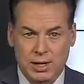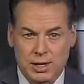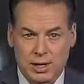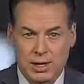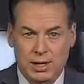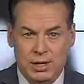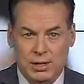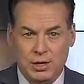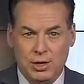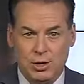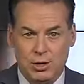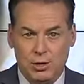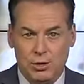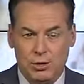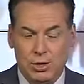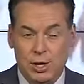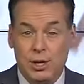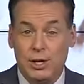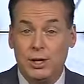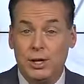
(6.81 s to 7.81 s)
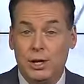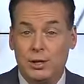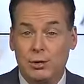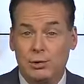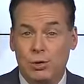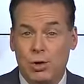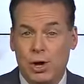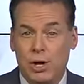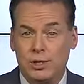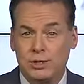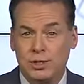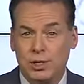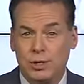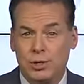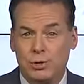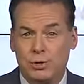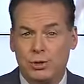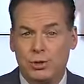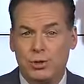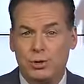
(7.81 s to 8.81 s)
handing her another loss in
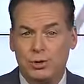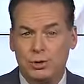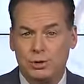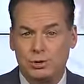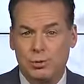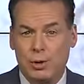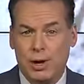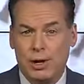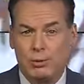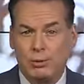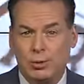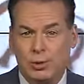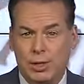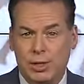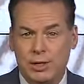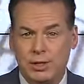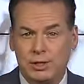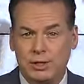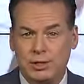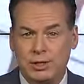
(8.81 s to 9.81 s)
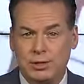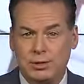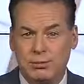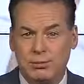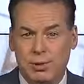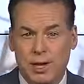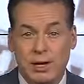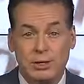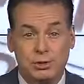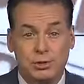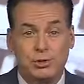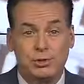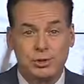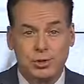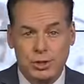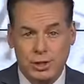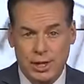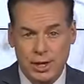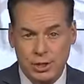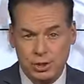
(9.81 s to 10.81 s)
her third trial related to last year's
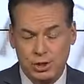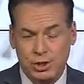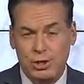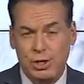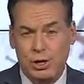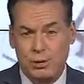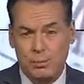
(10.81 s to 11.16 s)
election. Now,